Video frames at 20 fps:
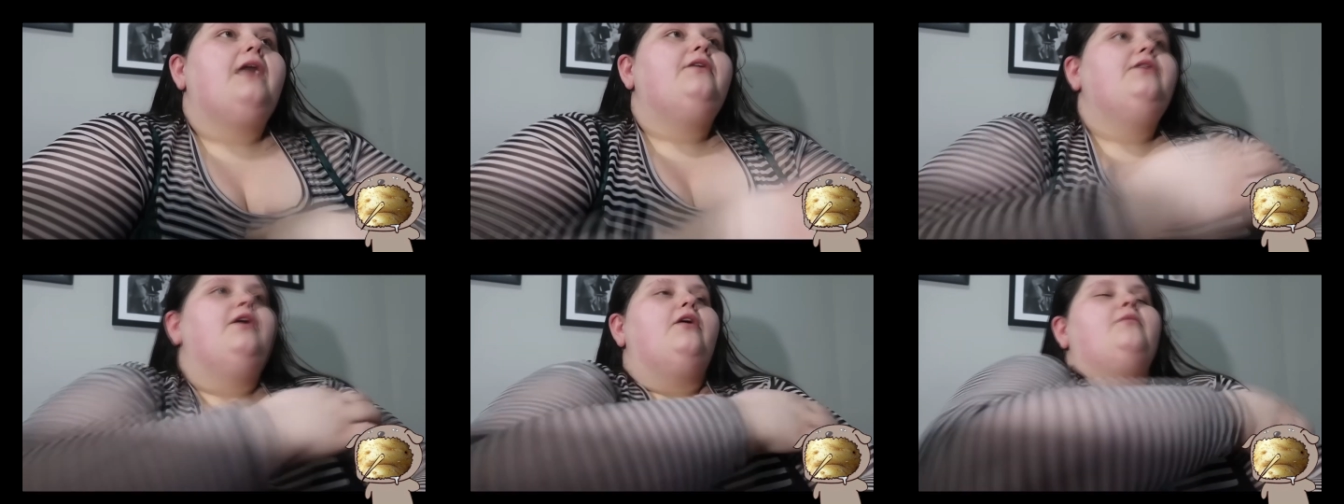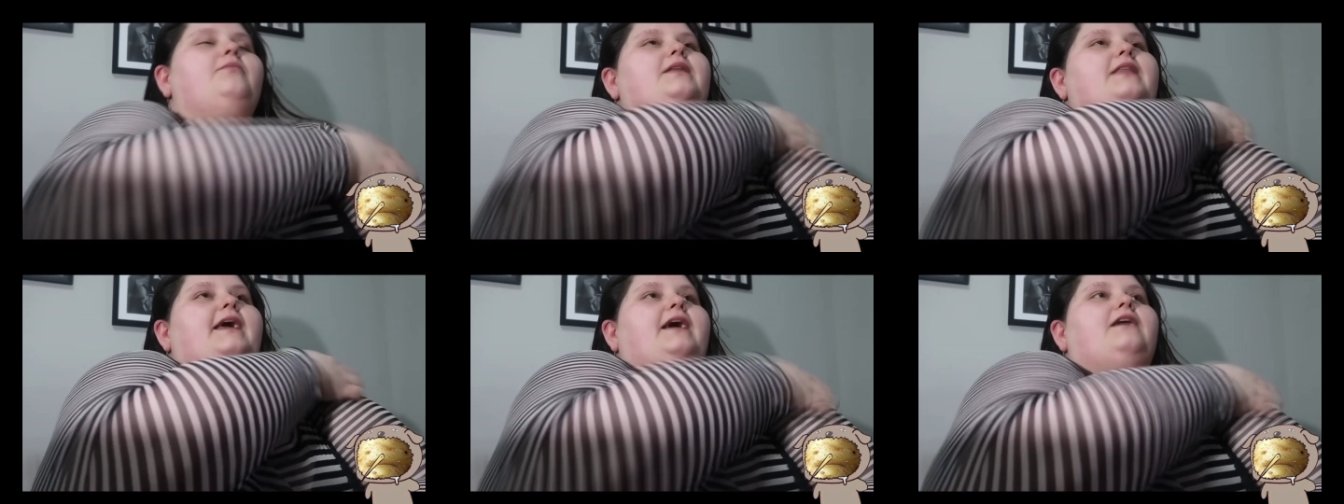I don't know,
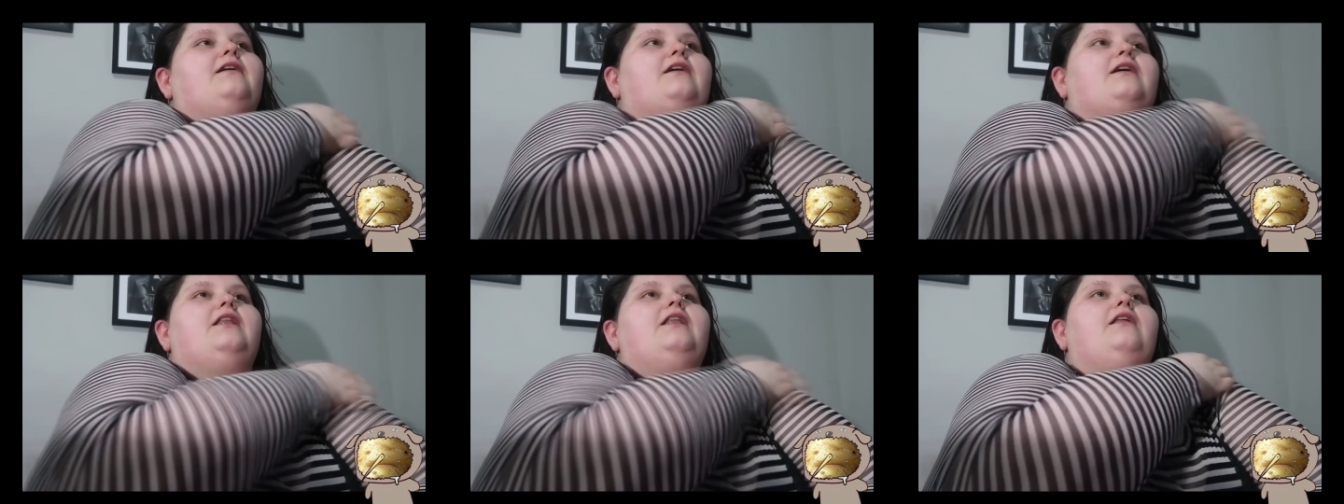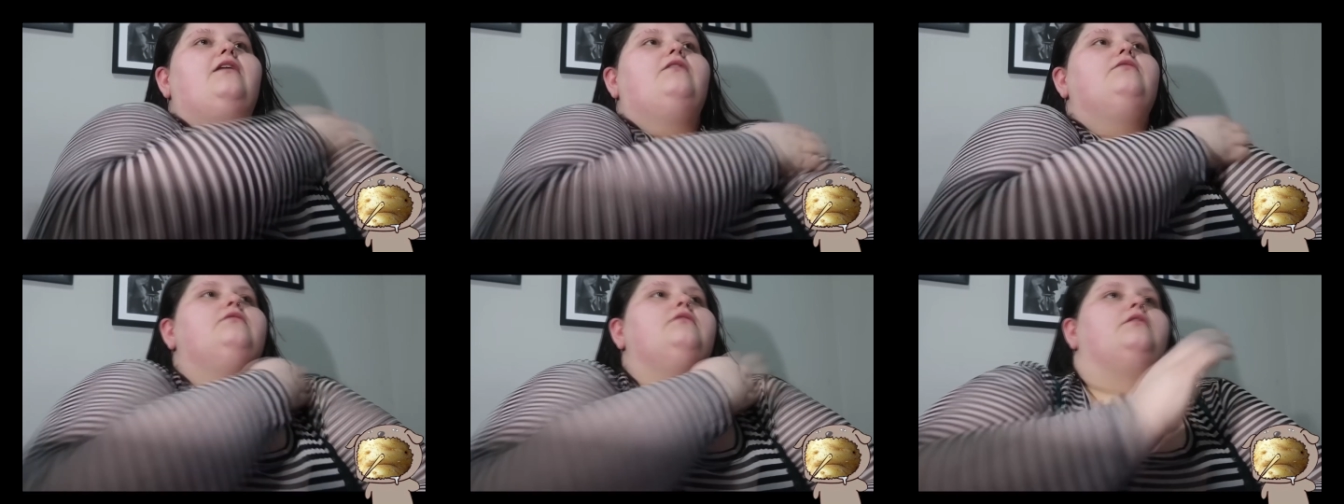but like,
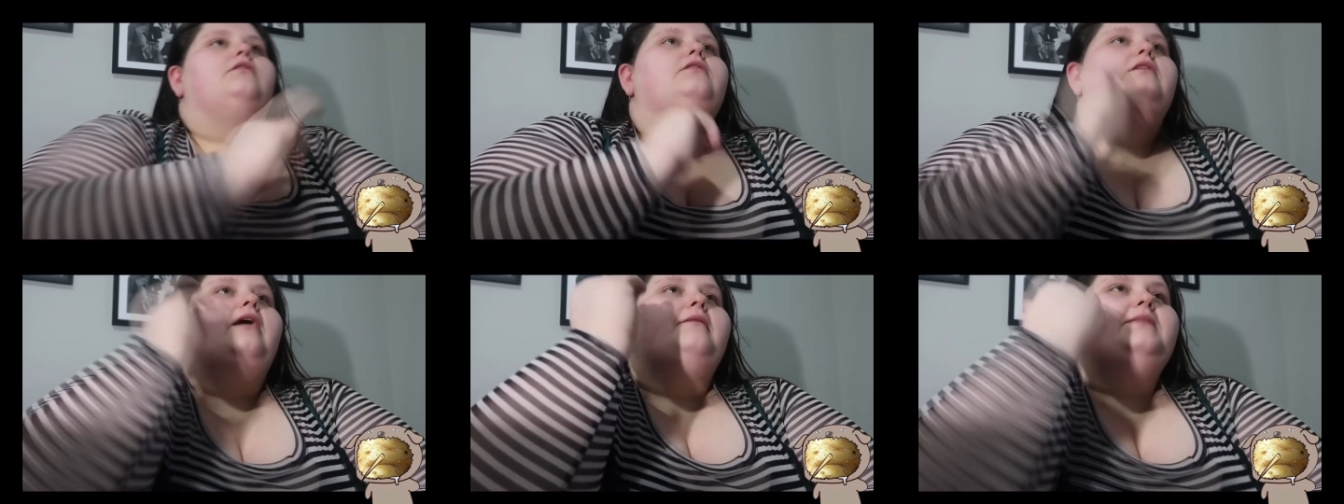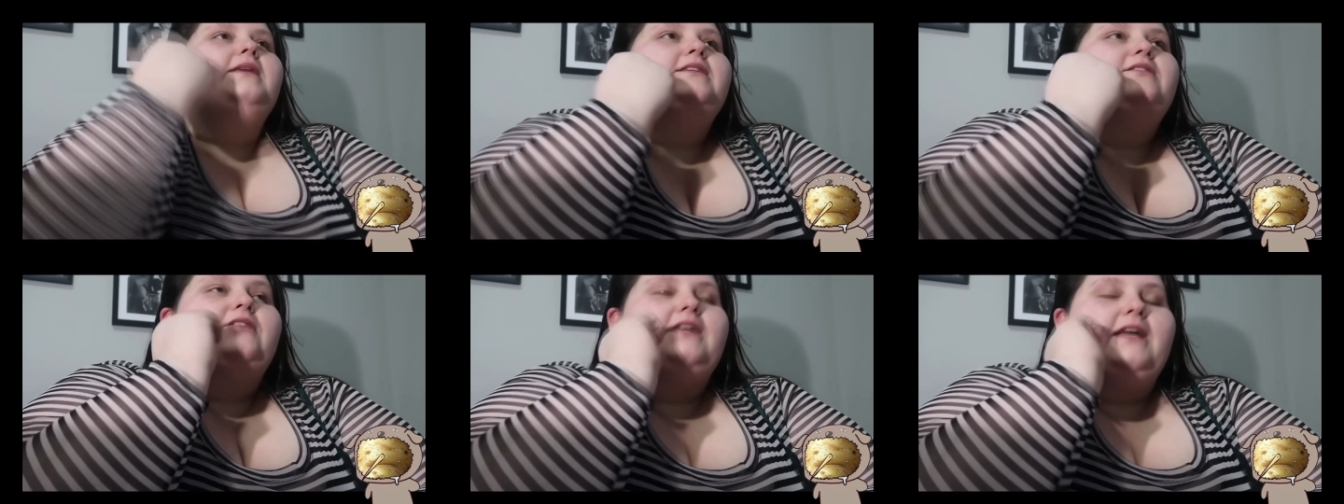I'm
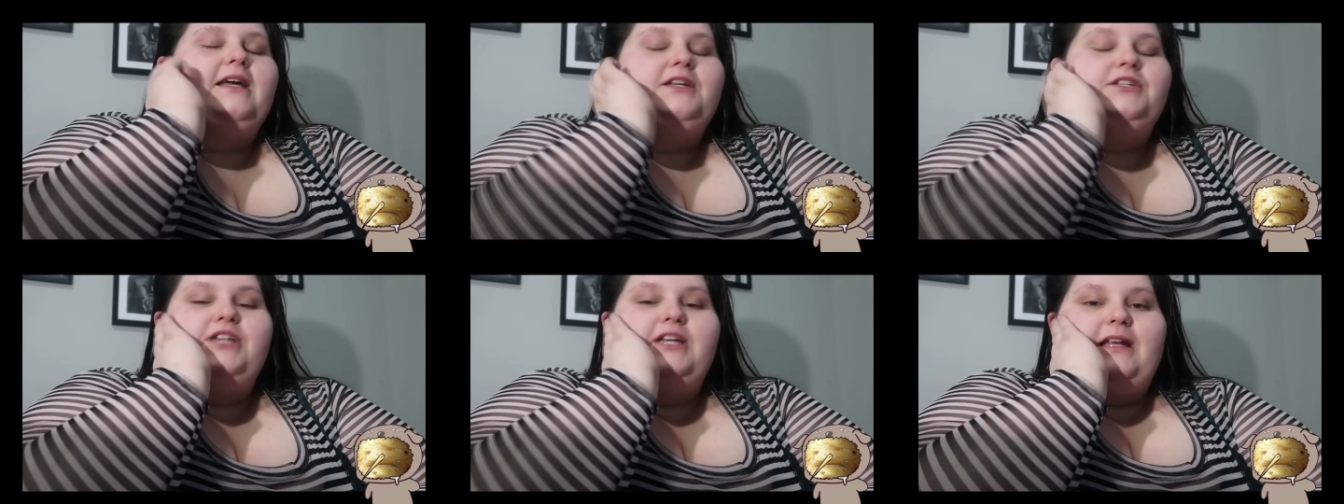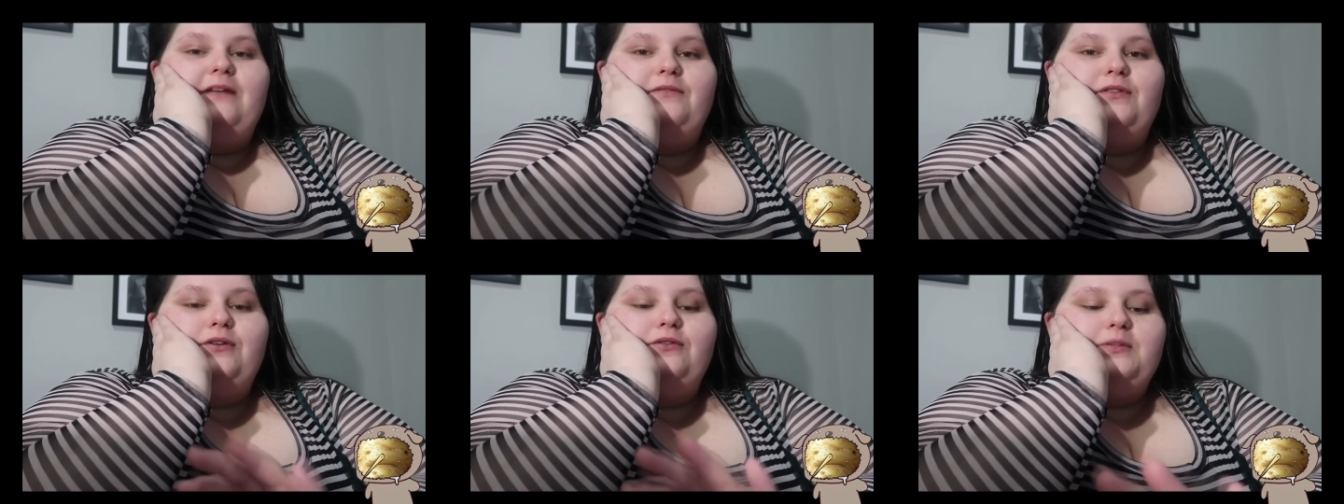like starting to get itchy
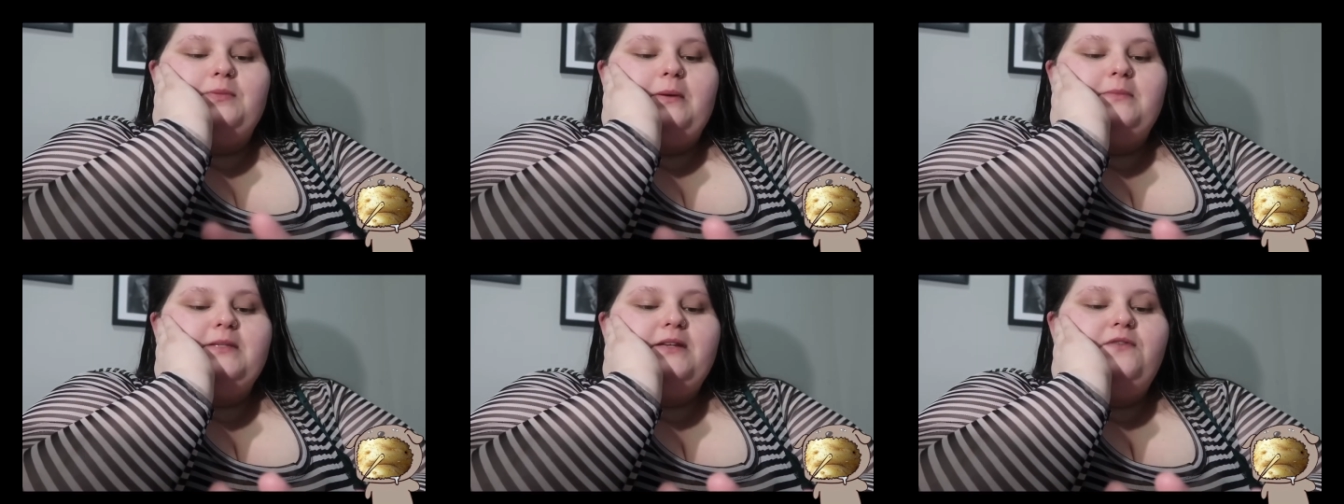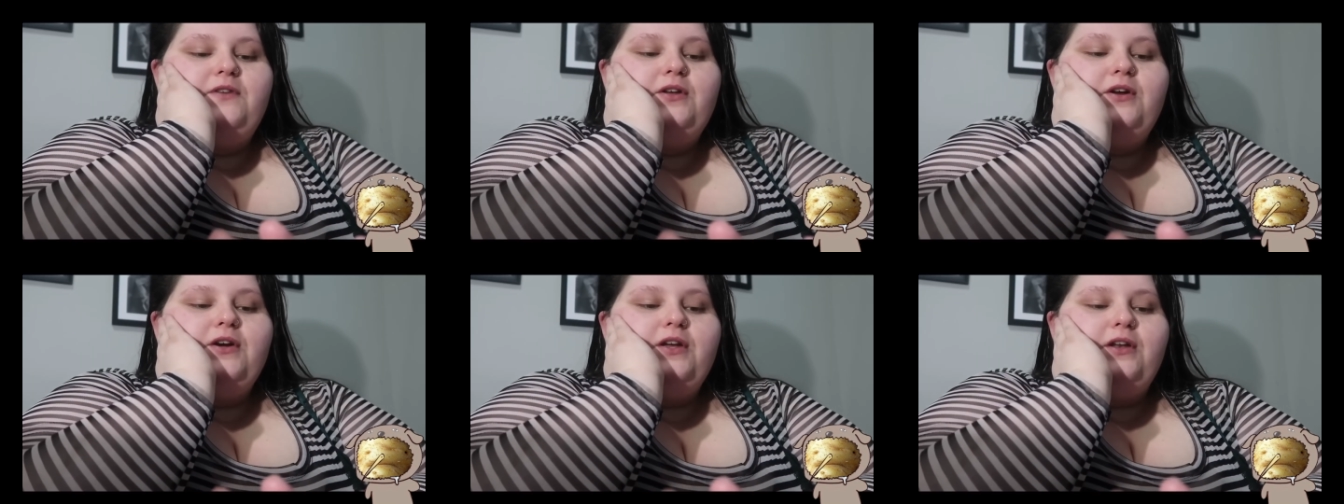and have goosebumps.
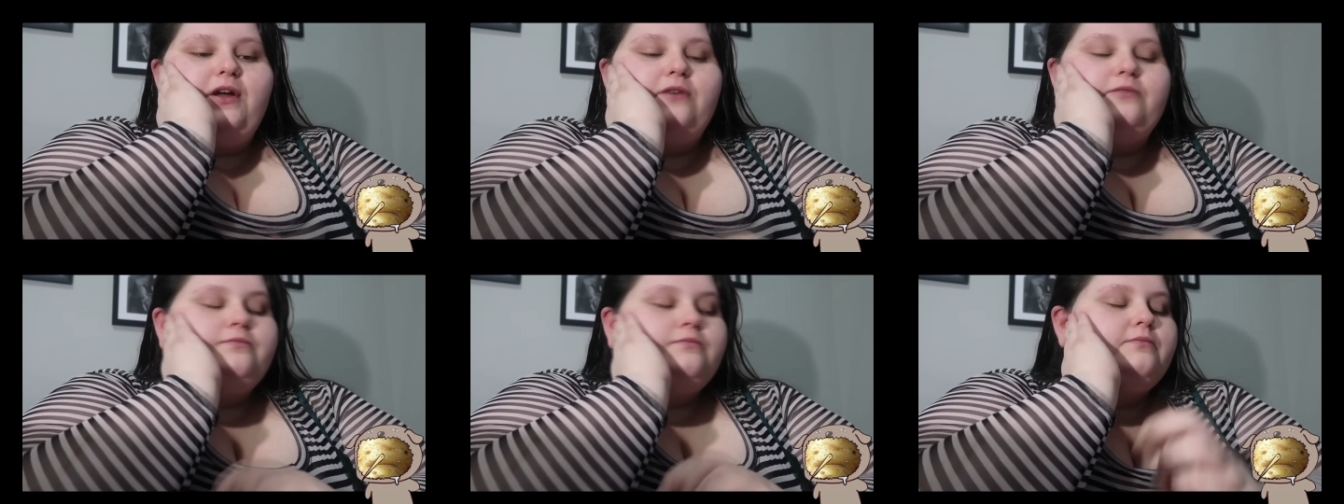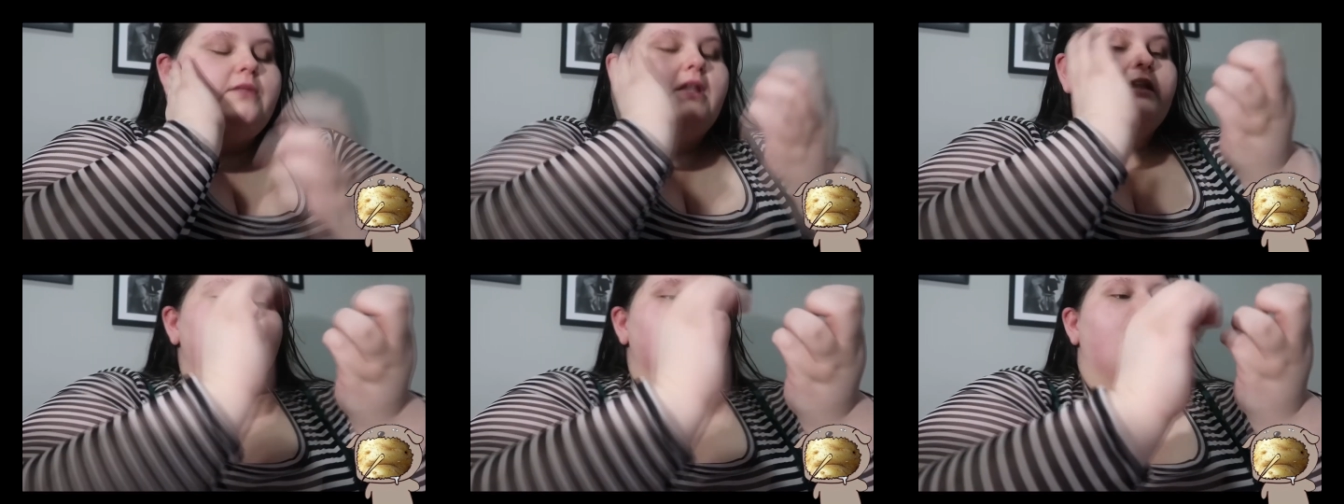If you know, you know,
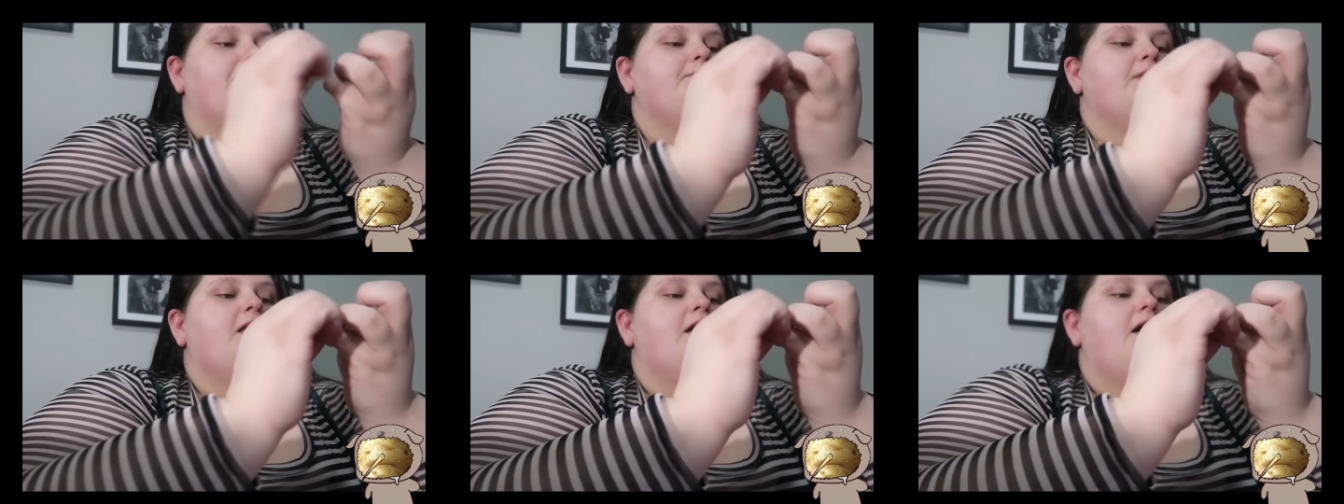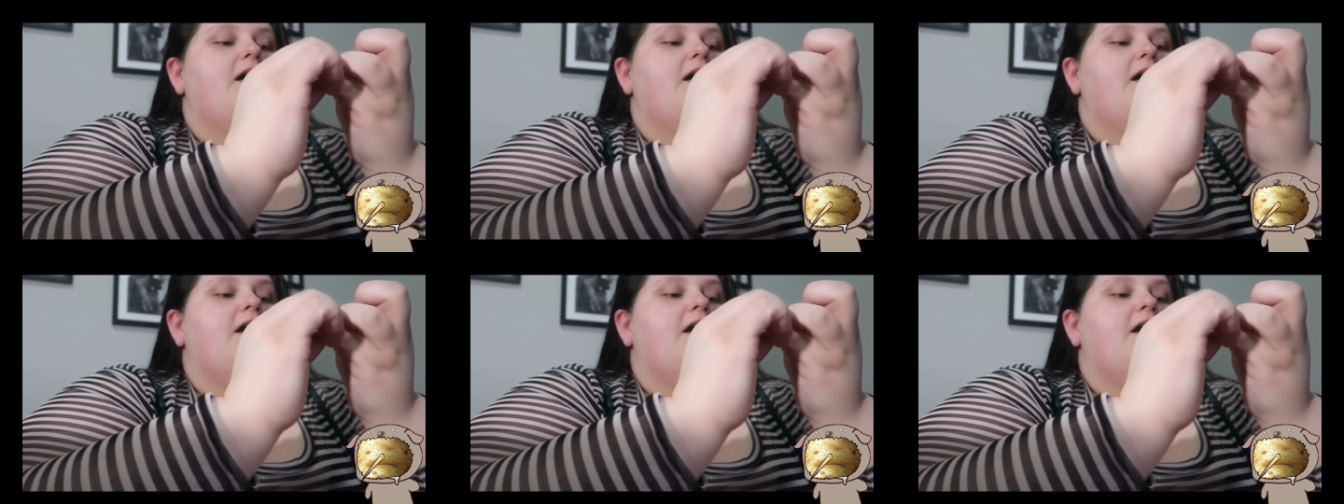that's all.